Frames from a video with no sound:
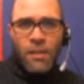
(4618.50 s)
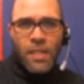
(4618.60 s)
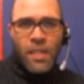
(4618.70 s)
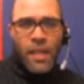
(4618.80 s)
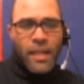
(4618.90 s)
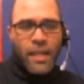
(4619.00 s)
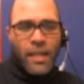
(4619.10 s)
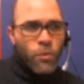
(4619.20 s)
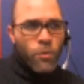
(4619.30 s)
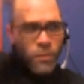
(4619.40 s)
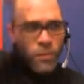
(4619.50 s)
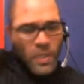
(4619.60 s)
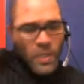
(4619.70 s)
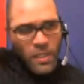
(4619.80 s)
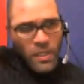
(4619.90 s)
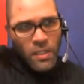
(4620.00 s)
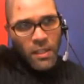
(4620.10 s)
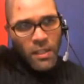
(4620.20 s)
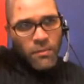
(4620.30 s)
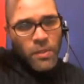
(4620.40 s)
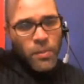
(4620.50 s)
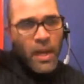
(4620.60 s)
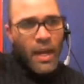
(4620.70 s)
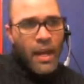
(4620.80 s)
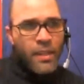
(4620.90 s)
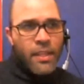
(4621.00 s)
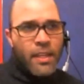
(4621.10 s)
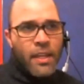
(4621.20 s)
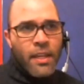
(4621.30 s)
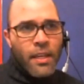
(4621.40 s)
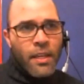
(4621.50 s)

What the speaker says: like you've lived by the